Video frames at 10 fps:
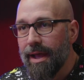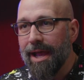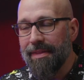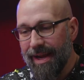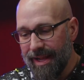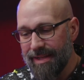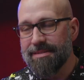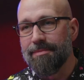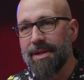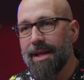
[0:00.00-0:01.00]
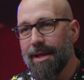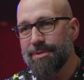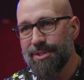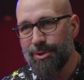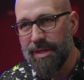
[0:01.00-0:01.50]
And then I ask somebody, hey,
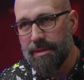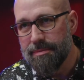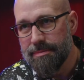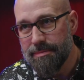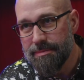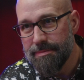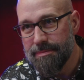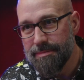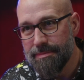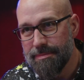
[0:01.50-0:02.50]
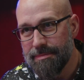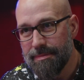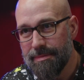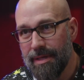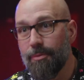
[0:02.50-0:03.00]
what did you hear?
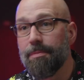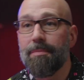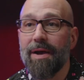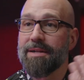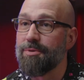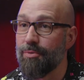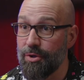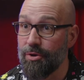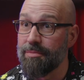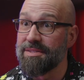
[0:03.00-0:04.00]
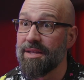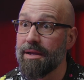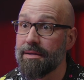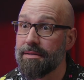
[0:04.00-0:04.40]
Hey, repeat back to me what you heard me say.